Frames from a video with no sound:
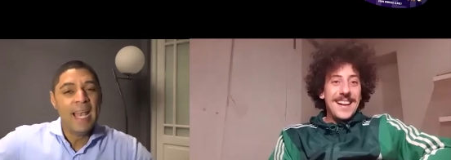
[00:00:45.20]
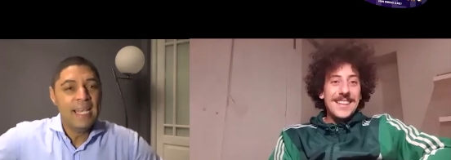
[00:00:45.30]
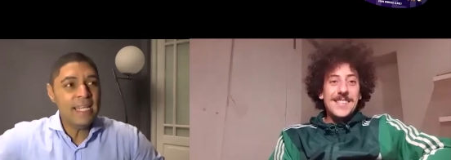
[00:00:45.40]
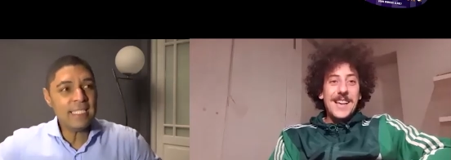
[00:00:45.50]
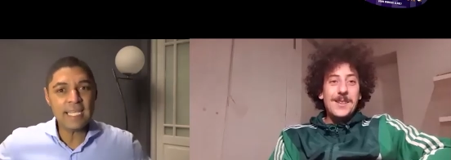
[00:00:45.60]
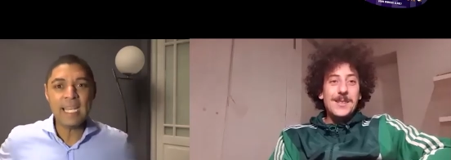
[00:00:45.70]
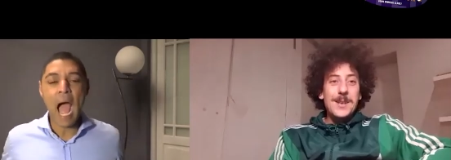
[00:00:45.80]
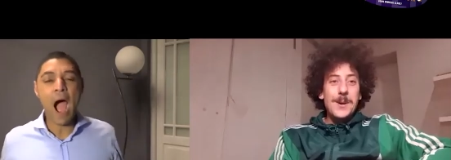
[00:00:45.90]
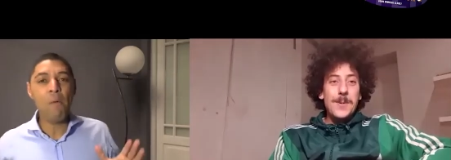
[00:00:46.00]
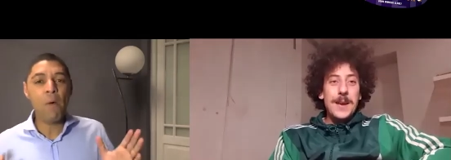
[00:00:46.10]
Speaker 1: It sounds
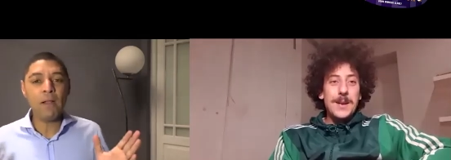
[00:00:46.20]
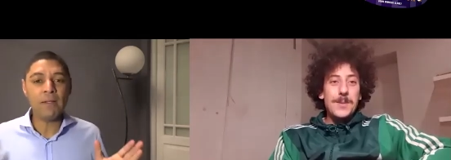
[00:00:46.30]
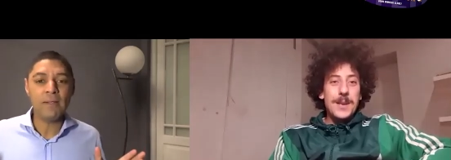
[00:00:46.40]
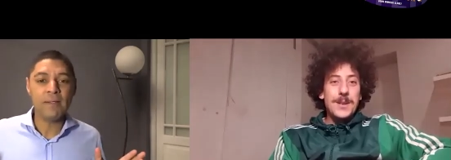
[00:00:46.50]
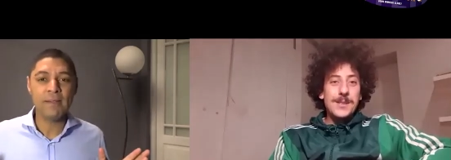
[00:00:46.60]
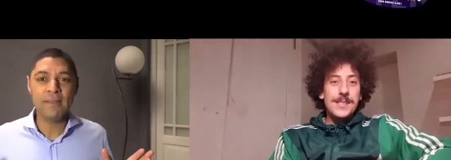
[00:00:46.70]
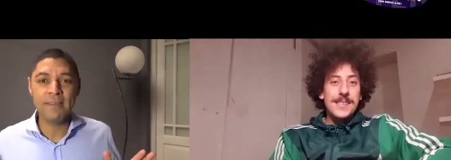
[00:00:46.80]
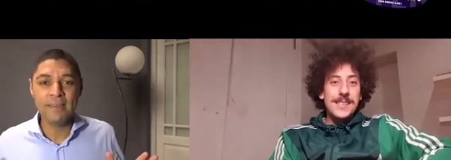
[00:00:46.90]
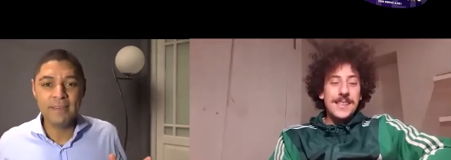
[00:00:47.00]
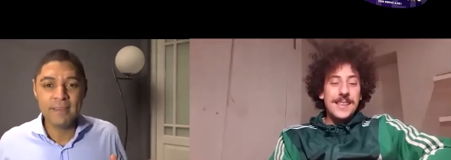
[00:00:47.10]
so weird when you...
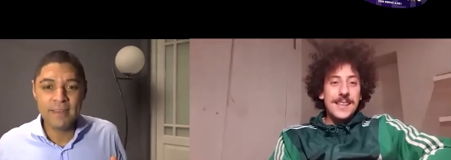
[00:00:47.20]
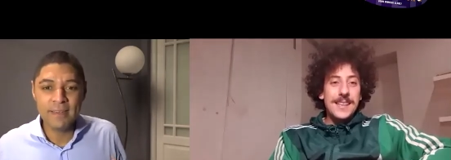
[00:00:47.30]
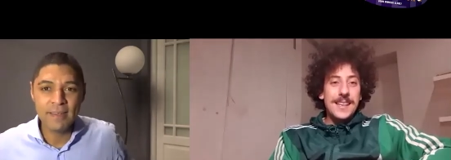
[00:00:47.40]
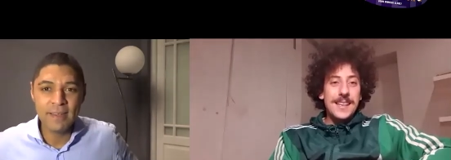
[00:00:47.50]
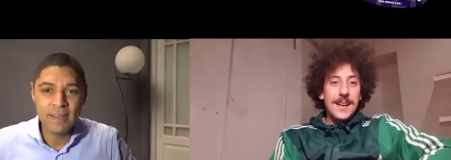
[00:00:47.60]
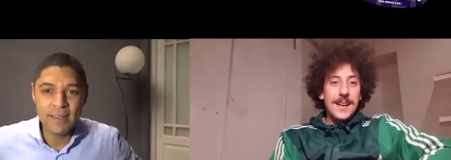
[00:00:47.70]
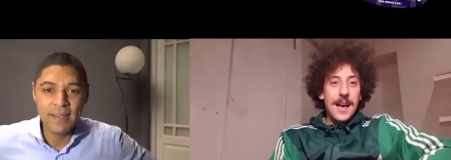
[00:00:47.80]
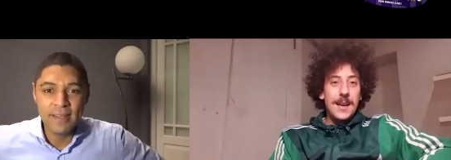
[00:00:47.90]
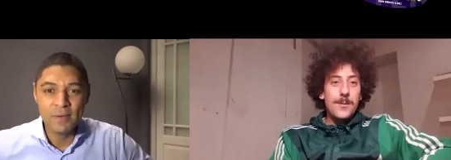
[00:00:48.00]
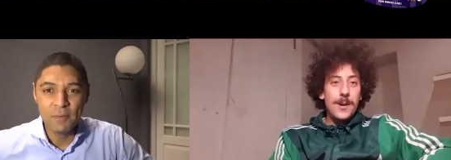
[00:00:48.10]

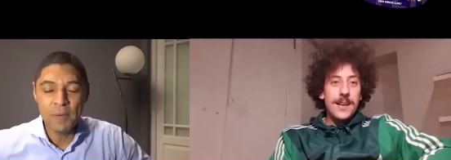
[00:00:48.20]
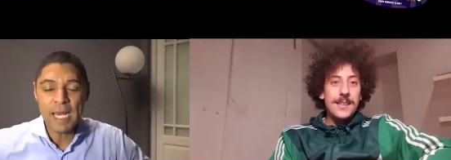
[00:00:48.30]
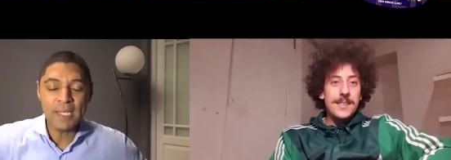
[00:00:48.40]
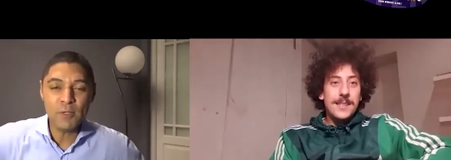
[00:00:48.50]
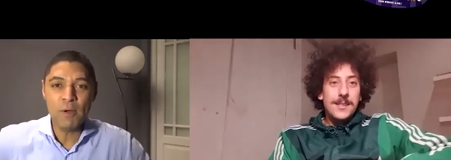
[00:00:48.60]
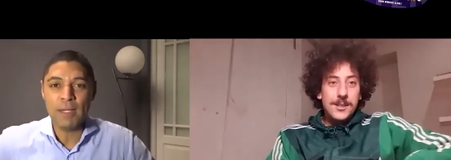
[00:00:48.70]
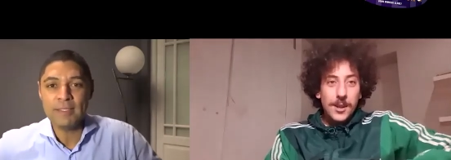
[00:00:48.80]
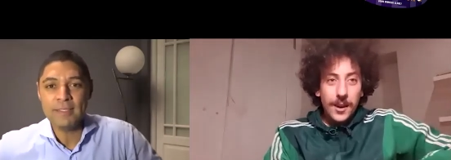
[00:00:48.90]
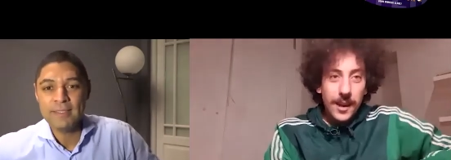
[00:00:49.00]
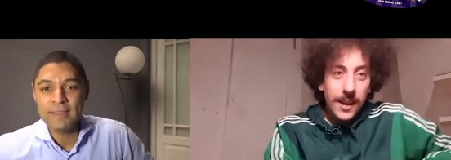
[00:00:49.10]
Hey, what?
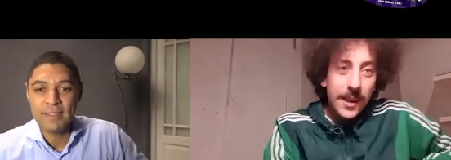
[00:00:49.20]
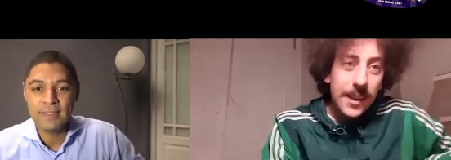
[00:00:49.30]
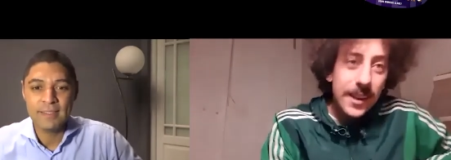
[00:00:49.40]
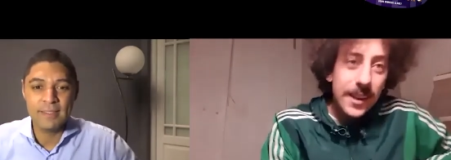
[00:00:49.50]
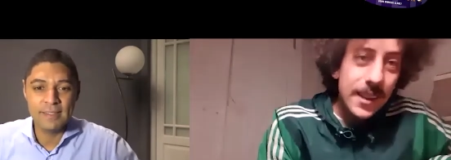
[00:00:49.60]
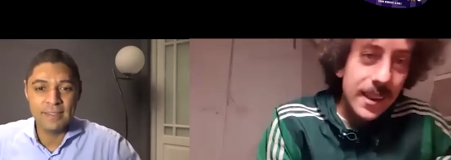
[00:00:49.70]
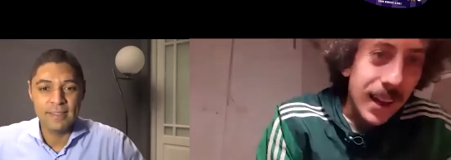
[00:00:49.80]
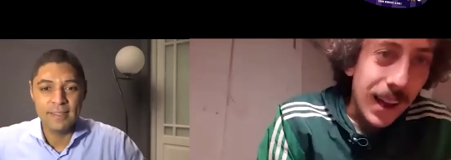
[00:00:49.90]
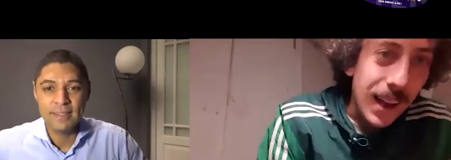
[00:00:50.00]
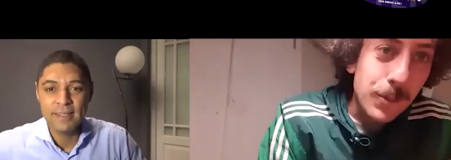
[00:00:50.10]
Sorry,
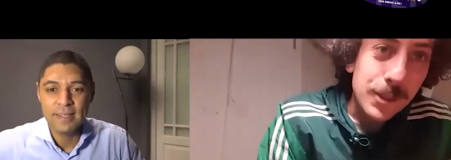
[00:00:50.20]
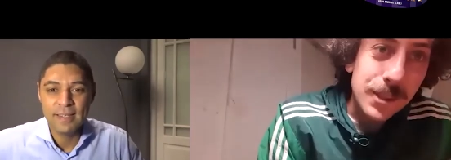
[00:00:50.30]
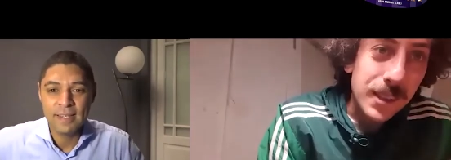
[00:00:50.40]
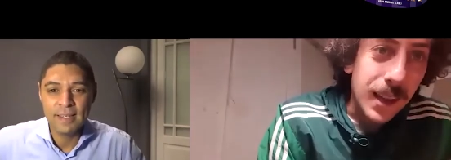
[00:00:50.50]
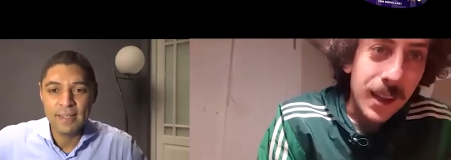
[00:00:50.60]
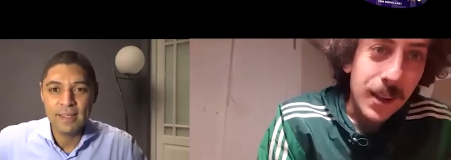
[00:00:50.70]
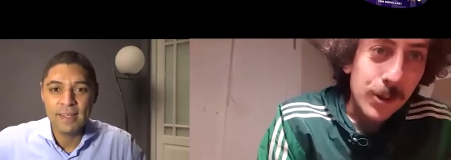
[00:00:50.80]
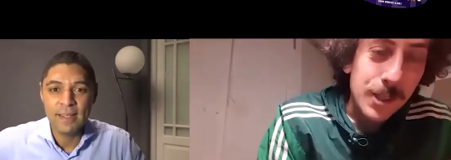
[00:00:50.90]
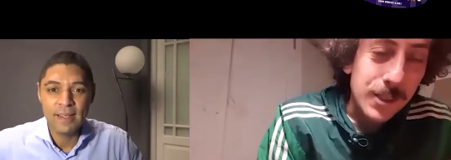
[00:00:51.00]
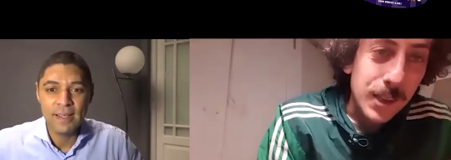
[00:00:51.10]
Speaker 2: I'm
Speaker 1: also
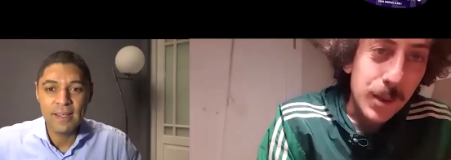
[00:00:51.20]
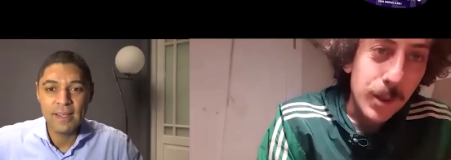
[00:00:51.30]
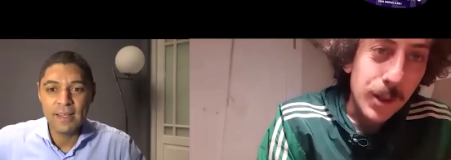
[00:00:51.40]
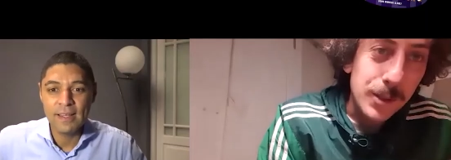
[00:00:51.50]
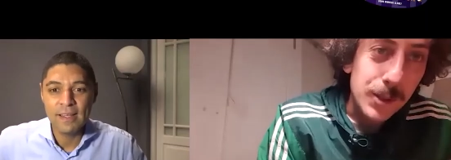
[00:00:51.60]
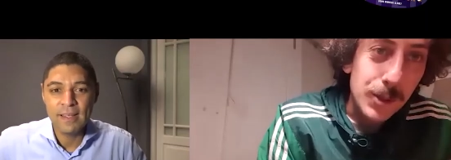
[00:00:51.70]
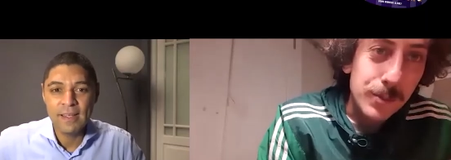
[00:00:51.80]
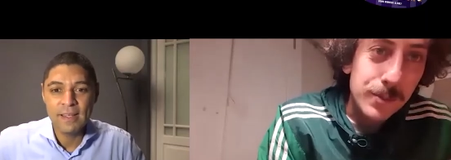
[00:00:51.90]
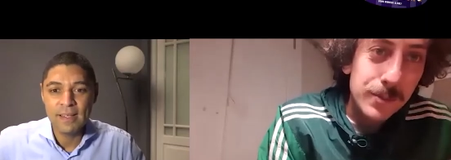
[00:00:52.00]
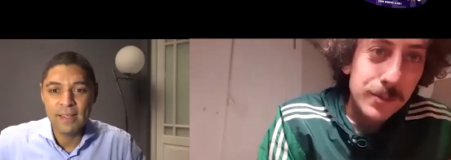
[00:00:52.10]
terrible on Zoom.
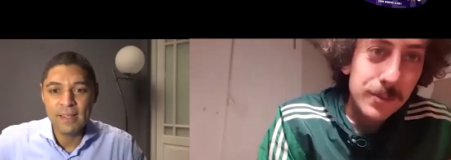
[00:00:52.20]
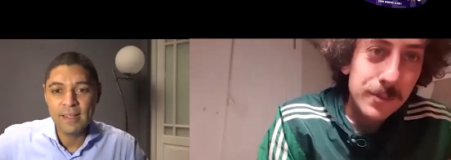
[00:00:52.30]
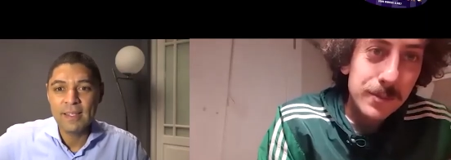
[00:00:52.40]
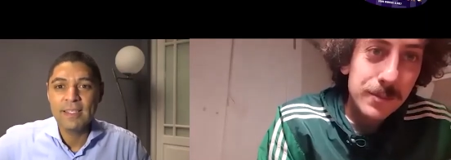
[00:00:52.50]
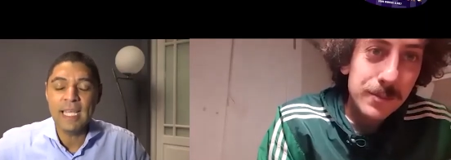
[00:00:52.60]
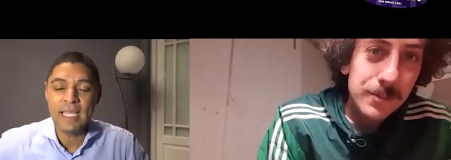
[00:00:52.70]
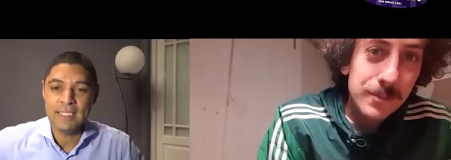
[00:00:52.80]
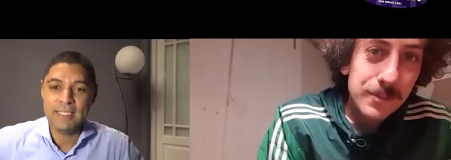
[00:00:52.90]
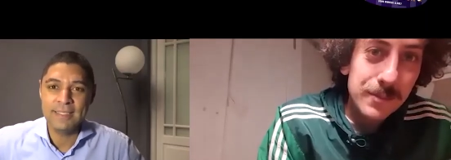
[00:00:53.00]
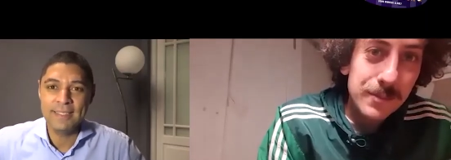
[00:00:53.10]

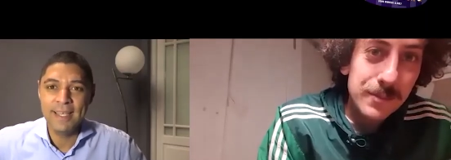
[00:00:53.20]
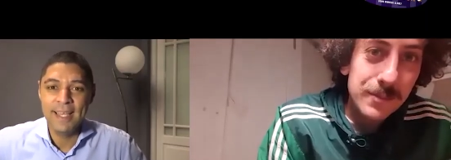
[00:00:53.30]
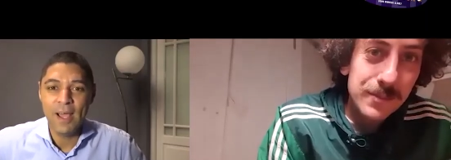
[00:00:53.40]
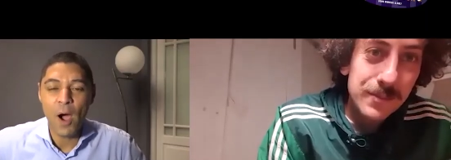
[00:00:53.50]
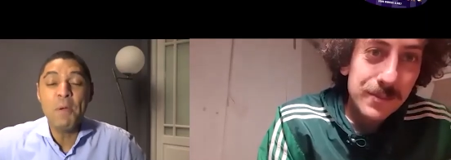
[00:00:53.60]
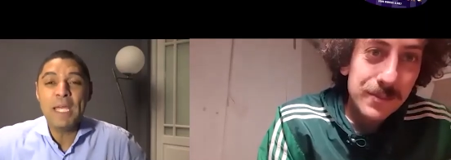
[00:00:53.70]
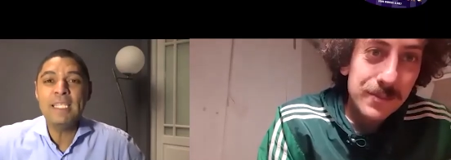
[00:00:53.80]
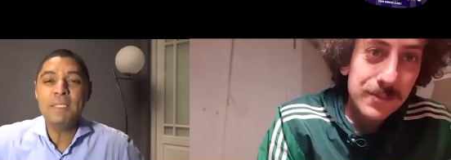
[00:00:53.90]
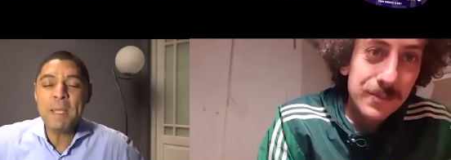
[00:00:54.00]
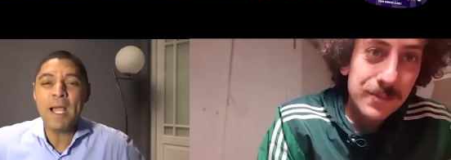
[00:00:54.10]
Speaker 2: Yes. Are we
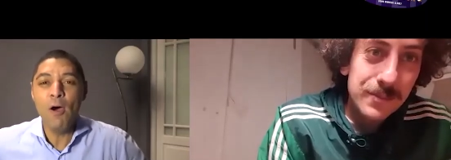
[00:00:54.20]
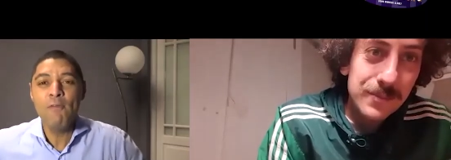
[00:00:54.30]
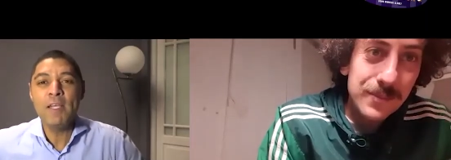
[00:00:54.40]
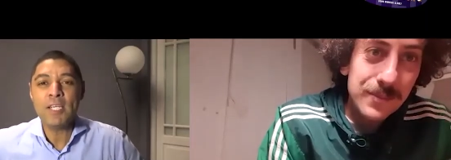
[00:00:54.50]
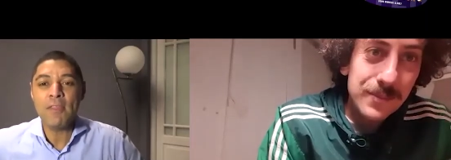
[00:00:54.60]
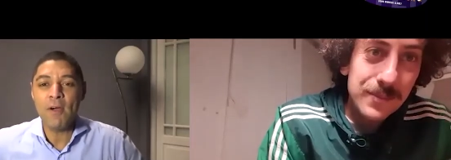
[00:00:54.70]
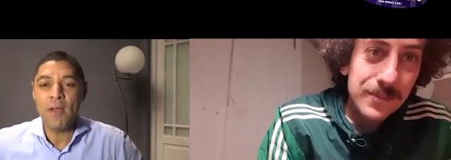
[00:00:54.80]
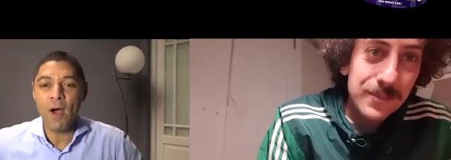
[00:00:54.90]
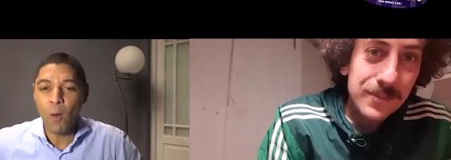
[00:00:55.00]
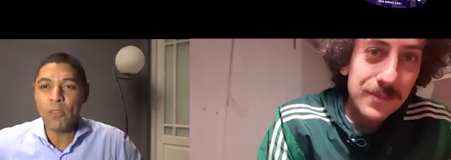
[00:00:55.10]
going to speak over each other
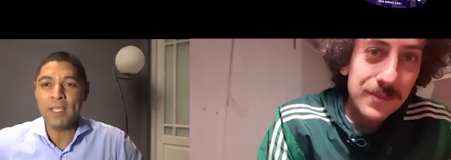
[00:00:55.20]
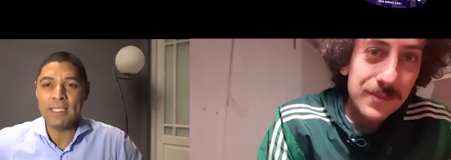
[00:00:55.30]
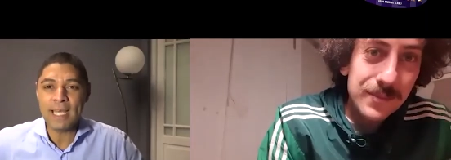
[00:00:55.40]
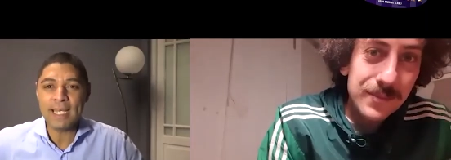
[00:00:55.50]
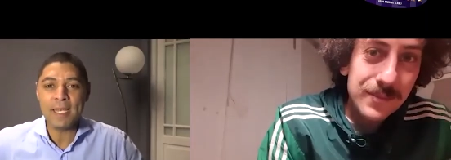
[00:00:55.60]
on the whole thing? Is